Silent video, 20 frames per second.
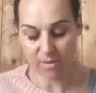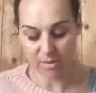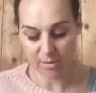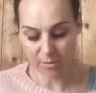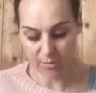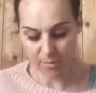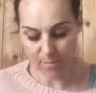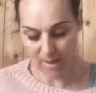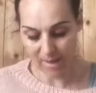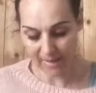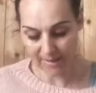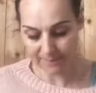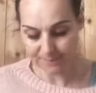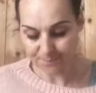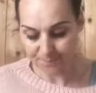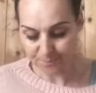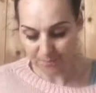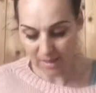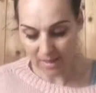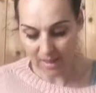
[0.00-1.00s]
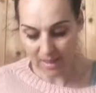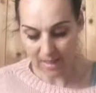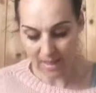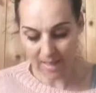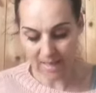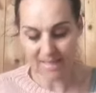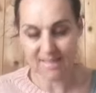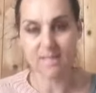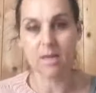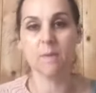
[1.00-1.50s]
of May.
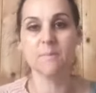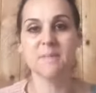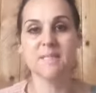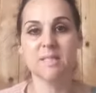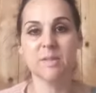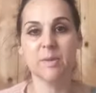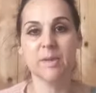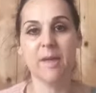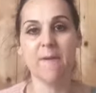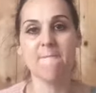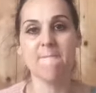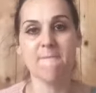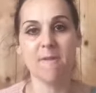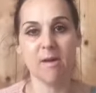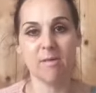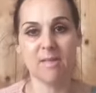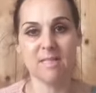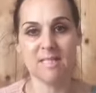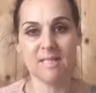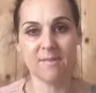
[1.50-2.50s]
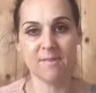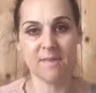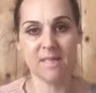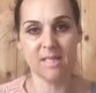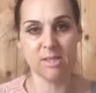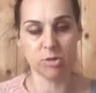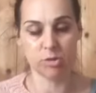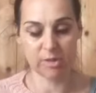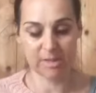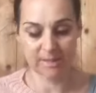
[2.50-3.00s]
And I'm still getting very severe
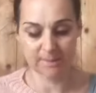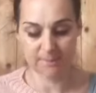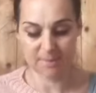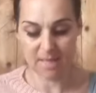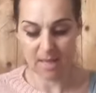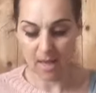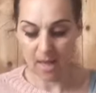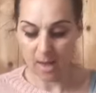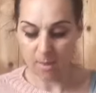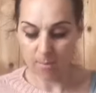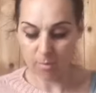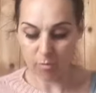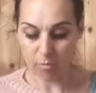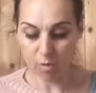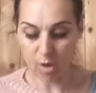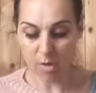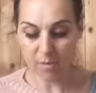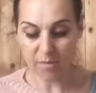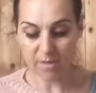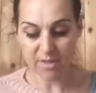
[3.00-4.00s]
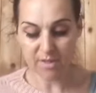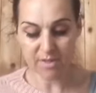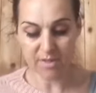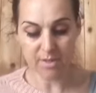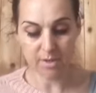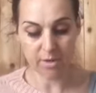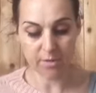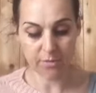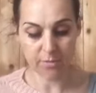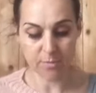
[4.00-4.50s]
dreams. But rather than
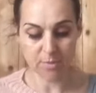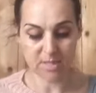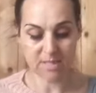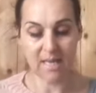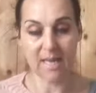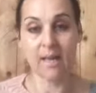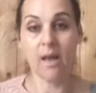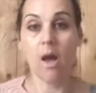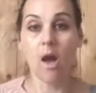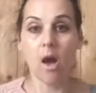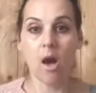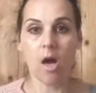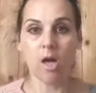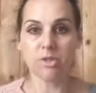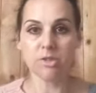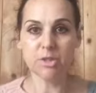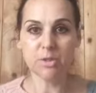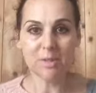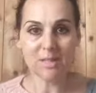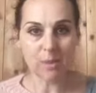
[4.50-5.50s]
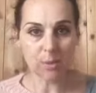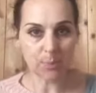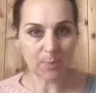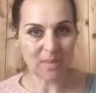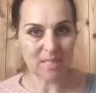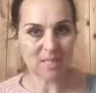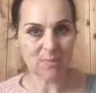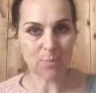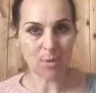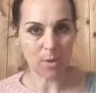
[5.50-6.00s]
start from today, I'll do little
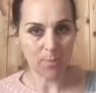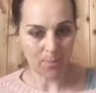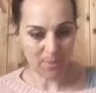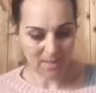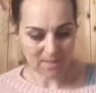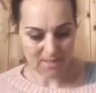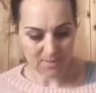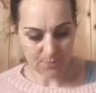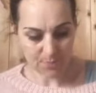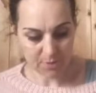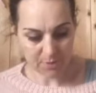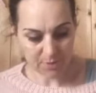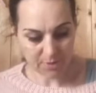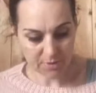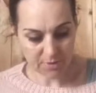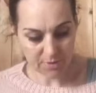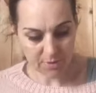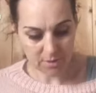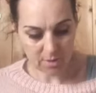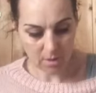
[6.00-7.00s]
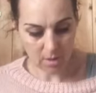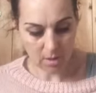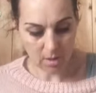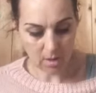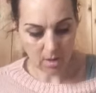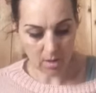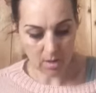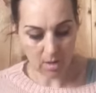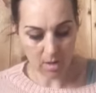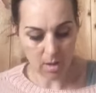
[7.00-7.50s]
bits by bits because
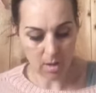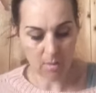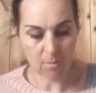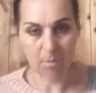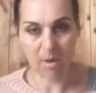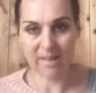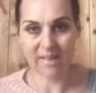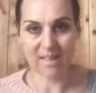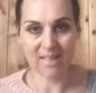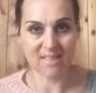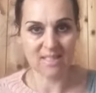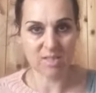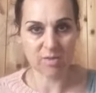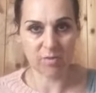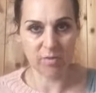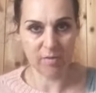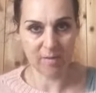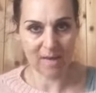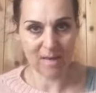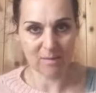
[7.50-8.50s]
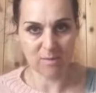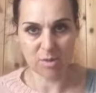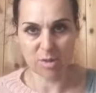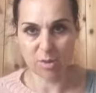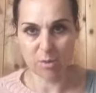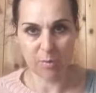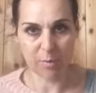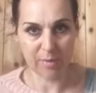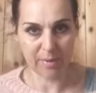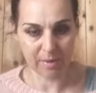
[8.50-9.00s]
my kids are around.
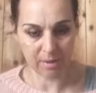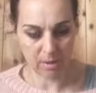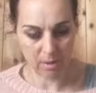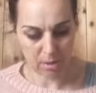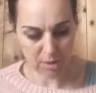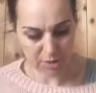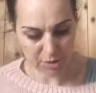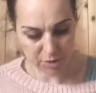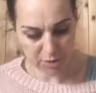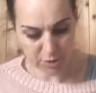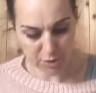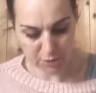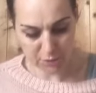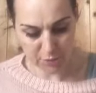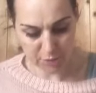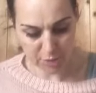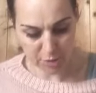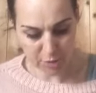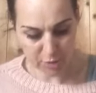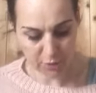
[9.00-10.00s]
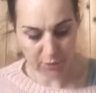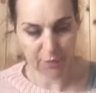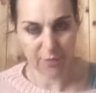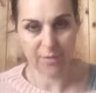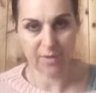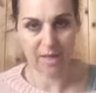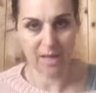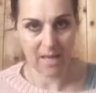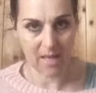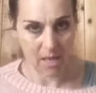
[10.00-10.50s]
Two are in the garden, two have just gone for
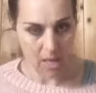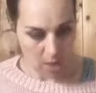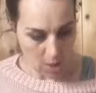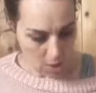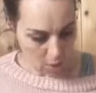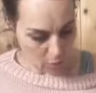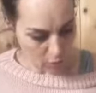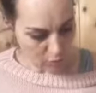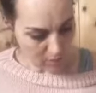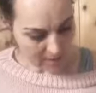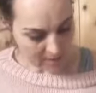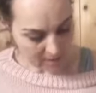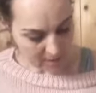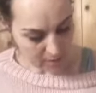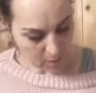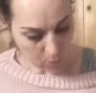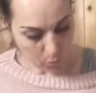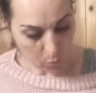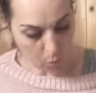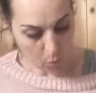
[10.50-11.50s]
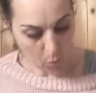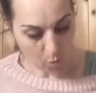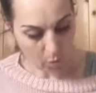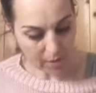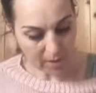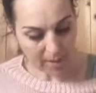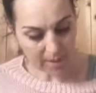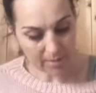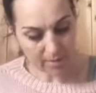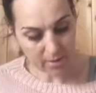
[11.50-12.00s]
their regular walk.
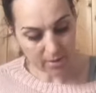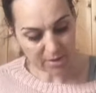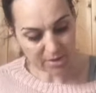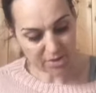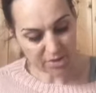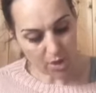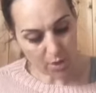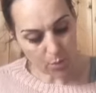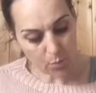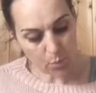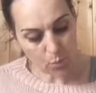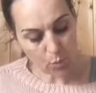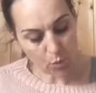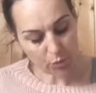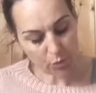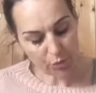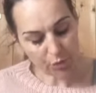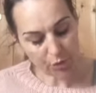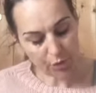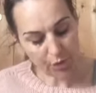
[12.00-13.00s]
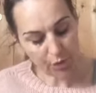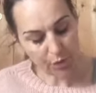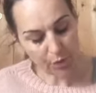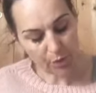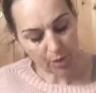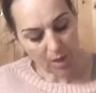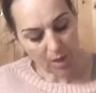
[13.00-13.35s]
And I don't want to...